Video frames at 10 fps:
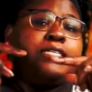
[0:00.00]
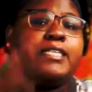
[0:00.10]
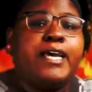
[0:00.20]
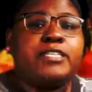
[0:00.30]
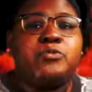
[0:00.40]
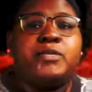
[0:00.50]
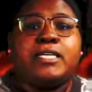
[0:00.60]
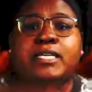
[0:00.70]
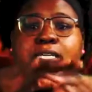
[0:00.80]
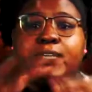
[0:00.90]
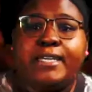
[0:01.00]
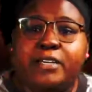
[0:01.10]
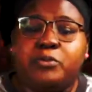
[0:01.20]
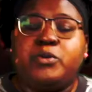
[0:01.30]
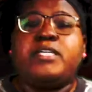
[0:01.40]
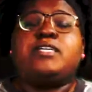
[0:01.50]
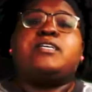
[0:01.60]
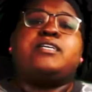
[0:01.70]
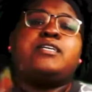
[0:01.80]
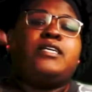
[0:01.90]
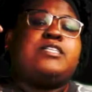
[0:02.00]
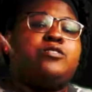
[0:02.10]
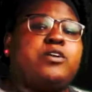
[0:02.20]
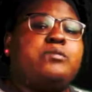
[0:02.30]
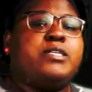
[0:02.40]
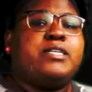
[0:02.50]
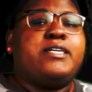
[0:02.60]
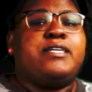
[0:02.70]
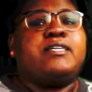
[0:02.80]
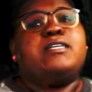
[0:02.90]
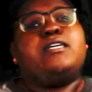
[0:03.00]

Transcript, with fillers: Next week, heat week, it's going to be lit.